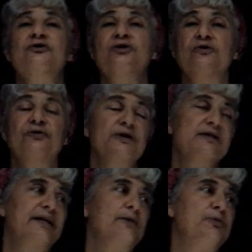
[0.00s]
So, for
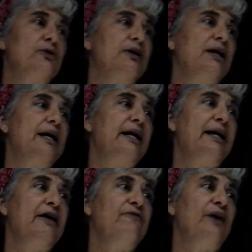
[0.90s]
example,
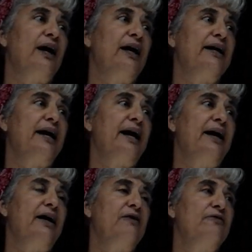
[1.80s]
if I
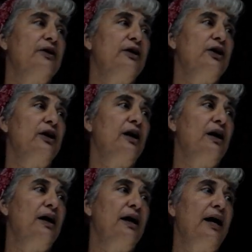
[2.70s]
have
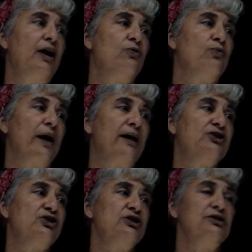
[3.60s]
a
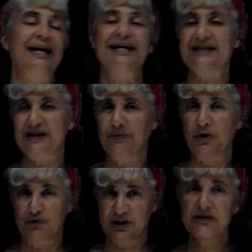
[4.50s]
rational
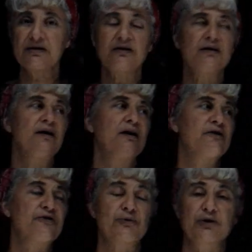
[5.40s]
exponent
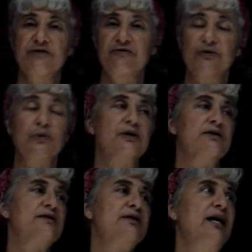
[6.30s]
of
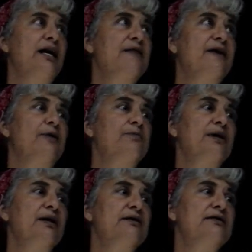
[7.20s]
3/4, that
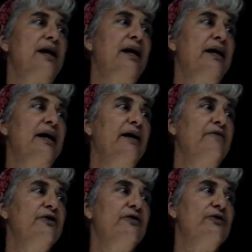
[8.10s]
means I
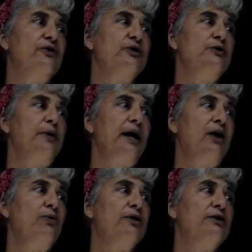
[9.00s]
have the third
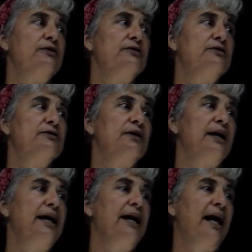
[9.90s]
power
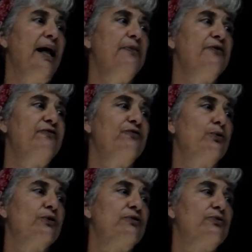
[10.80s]
and the
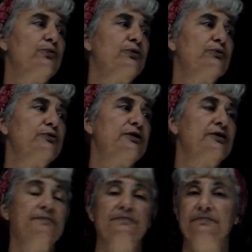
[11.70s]
fourth
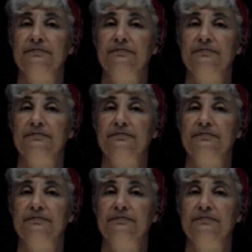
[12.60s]
root.